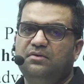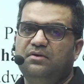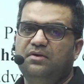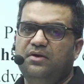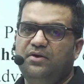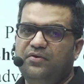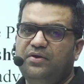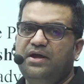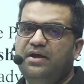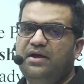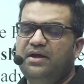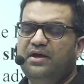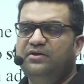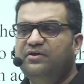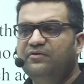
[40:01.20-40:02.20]
Okay,
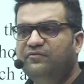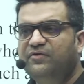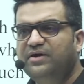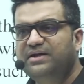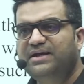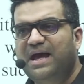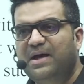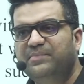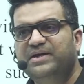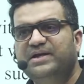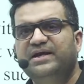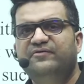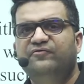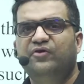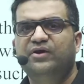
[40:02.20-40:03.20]
the word cabinet
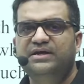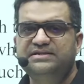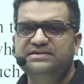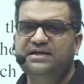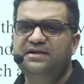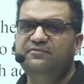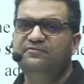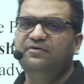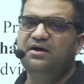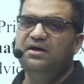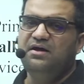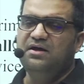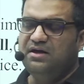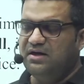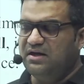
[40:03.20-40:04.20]
for itself,
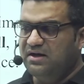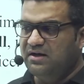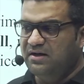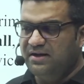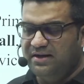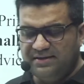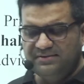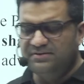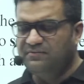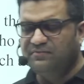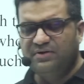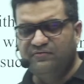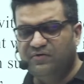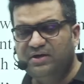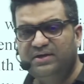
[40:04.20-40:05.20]
the
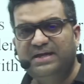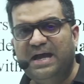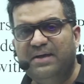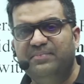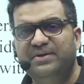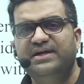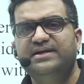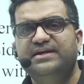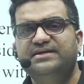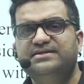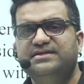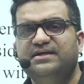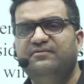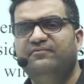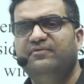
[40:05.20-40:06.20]
word cabinet
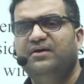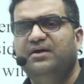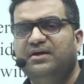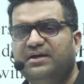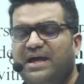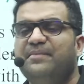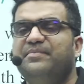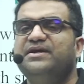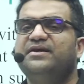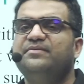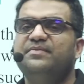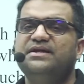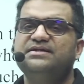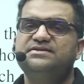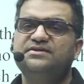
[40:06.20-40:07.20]
itself, cabinet
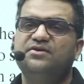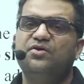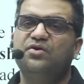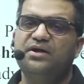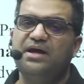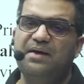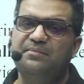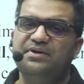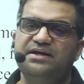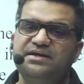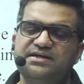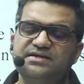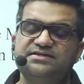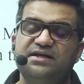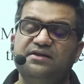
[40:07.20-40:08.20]
minister or cabinet
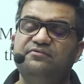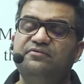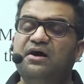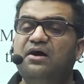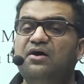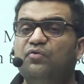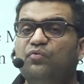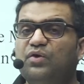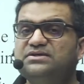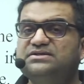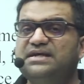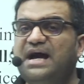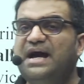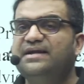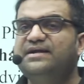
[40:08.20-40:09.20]
itself was
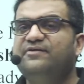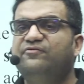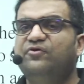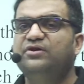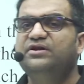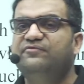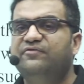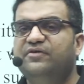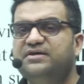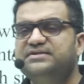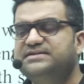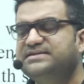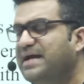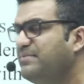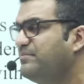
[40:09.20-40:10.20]
added for the first
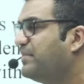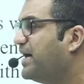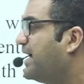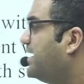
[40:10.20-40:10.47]
time by